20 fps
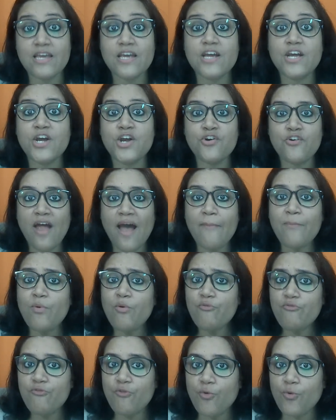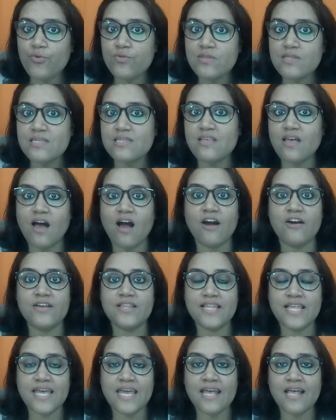Gramophones are a
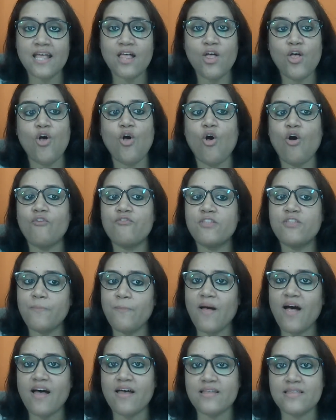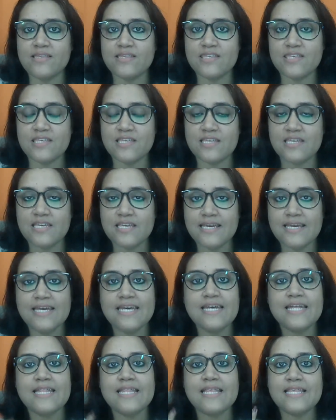thing of the past.
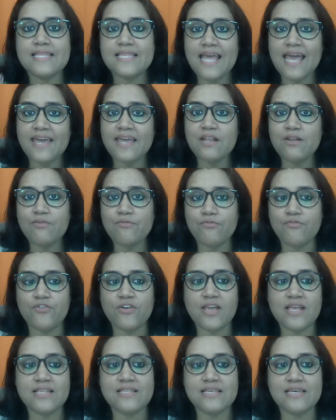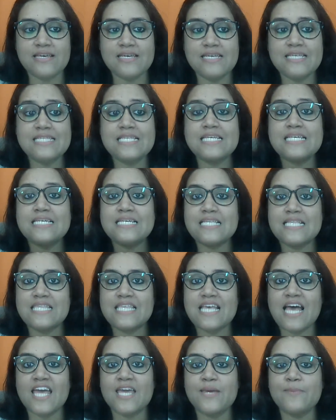The second phrase is
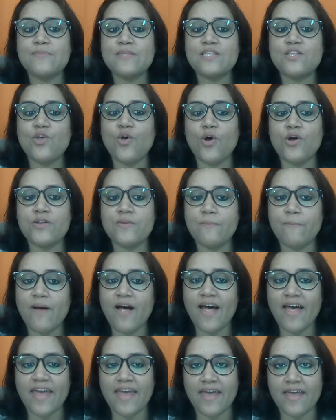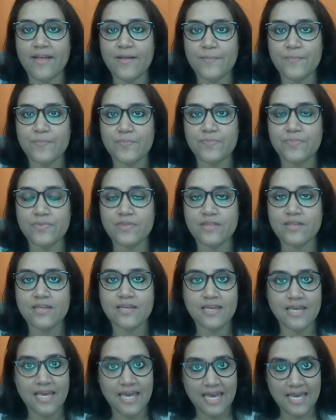times gone by.
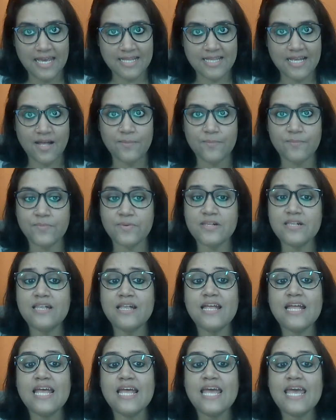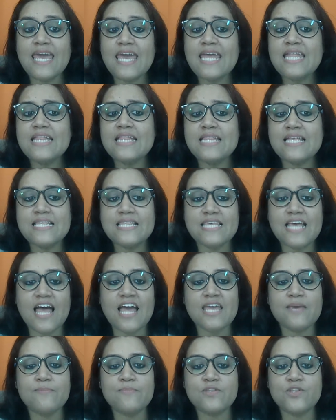Example, in the
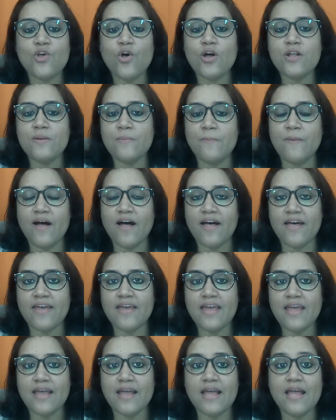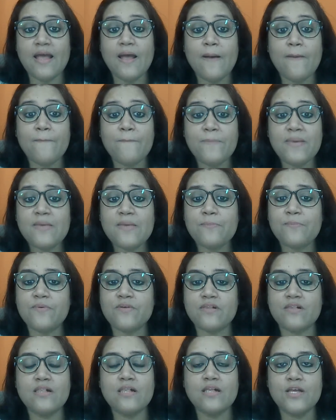times gone by,
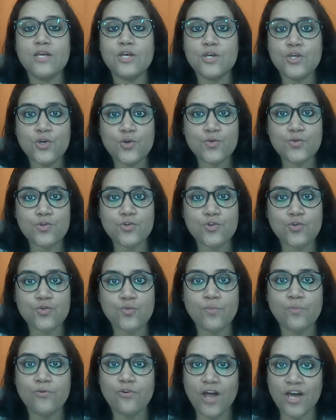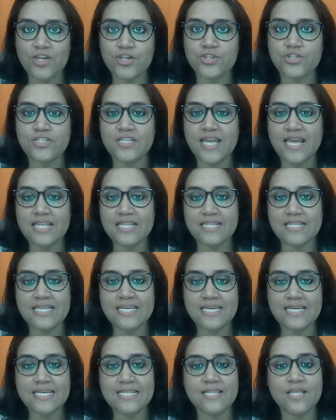people used to brush their
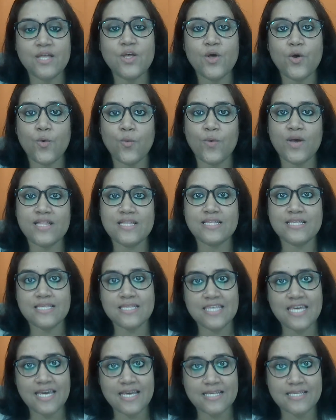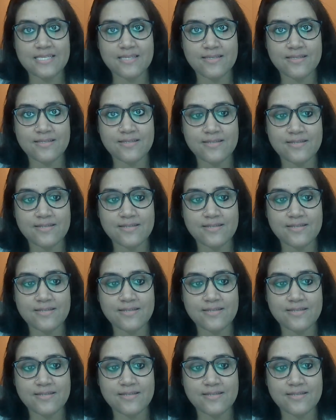teeth with sticks.